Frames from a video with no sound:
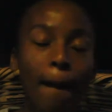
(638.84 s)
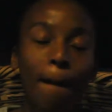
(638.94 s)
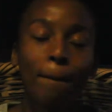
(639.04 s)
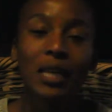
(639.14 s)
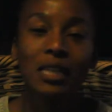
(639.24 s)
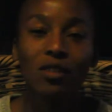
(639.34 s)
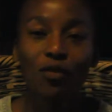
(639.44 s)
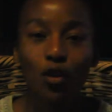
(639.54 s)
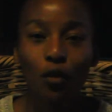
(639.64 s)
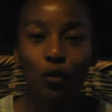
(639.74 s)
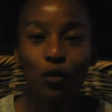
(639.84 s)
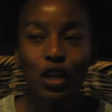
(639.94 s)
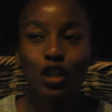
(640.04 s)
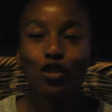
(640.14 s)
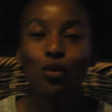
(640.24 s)
Please feel
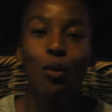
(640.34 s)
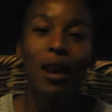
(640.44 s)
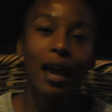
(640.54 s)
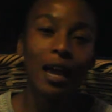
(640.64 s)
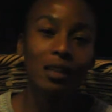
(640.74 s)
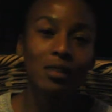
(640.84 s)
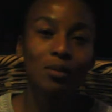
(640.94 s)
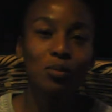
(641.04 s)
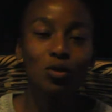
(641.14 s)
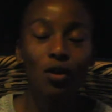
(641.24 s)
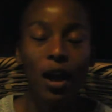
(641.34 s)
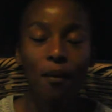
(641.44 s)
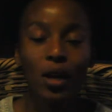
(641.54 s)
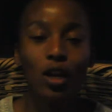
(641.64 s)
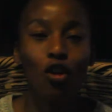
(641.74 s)
free to like,
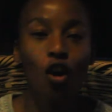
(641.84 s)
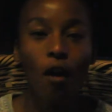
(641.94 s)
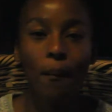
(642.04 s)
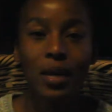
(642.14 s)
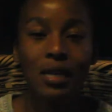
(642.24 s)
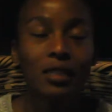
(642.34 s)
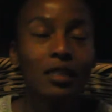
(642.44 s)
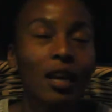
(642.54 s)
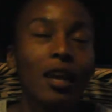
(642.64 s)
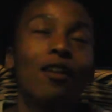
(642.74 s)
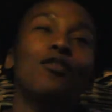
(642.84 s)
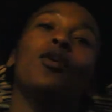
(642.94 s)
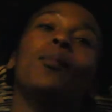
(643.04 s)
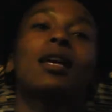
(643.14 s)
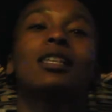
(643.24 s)
subscribe, and comment. Live
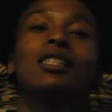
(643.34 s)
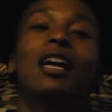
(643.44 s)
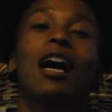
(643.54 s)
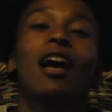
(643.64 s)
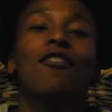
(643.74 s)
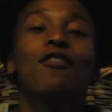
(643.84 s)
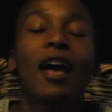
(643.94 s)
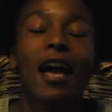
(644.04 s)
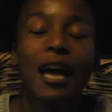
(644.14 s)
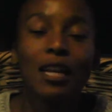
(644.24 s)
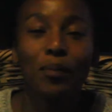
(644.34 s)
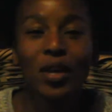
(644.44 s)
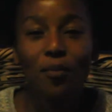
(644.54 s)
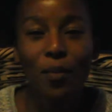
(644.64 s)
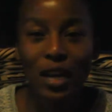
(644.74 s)
your best life and
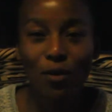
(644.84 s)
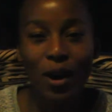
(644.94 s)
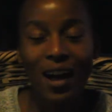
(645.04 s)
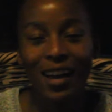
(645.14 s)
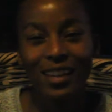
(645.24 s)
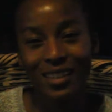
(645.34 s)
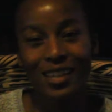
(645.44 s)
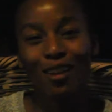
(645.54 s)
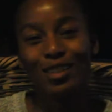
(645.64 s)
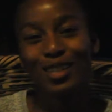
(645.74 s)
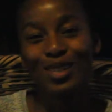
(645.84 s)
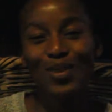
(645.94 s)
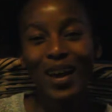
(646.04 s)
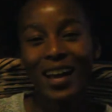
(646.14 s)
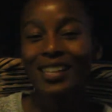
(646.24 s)
be money wise. I'll see
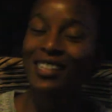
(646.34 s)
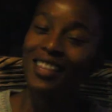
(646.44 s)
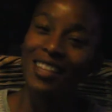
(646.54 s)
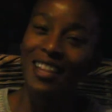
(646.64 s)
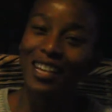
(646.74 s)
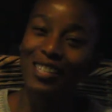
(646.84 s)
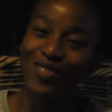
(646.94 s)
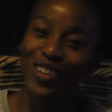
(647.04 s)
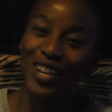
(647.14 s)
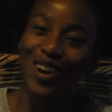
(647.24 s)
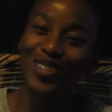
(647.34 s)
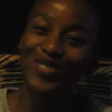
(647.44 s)
you guys in the next video.